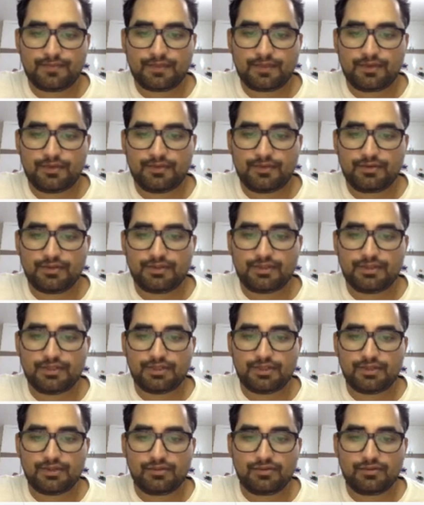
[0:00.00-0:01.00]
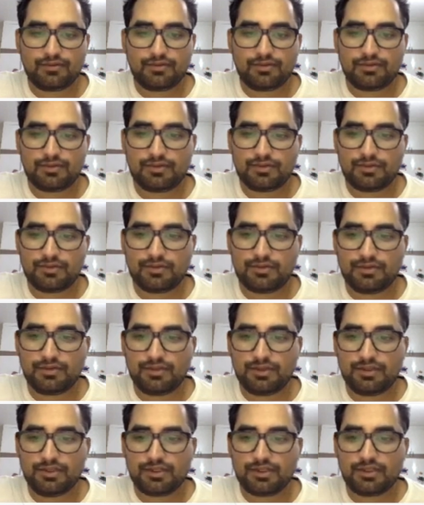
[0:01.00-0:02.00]
you can take a look
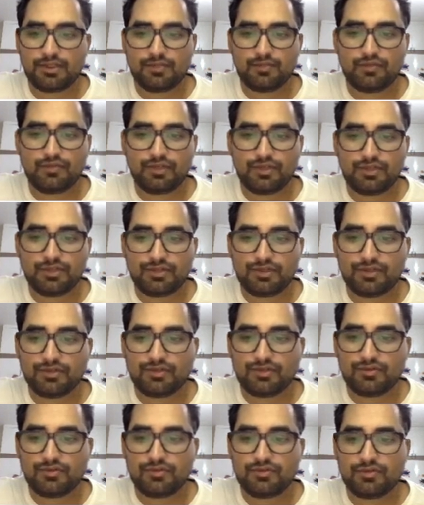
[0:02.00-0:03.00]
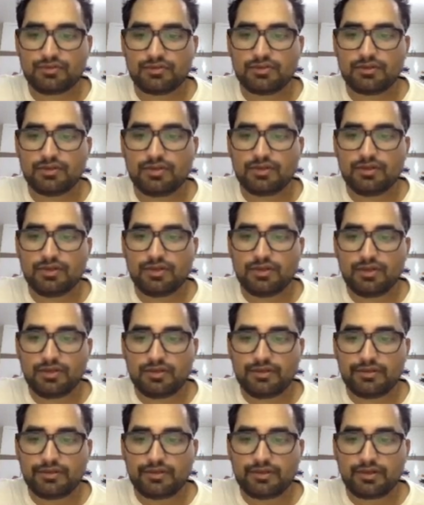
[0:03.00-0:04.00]
these are the monitoring tools
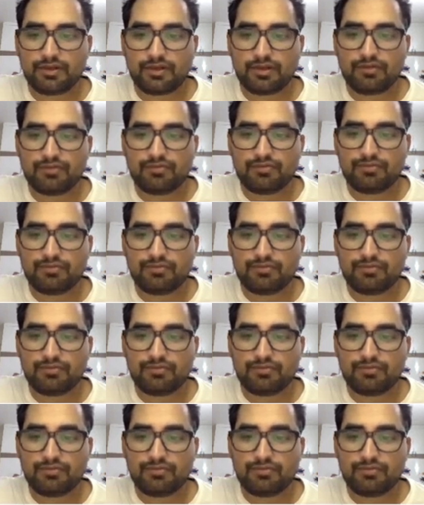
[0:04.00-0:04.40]
other cloud